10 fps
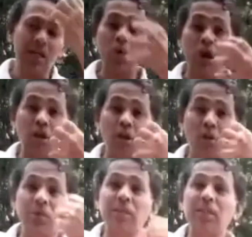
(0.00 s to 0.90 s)
hmm. wanted to
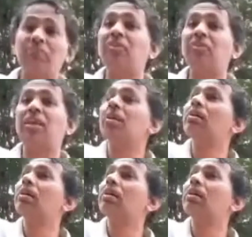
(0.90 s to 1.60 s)
bring that feel.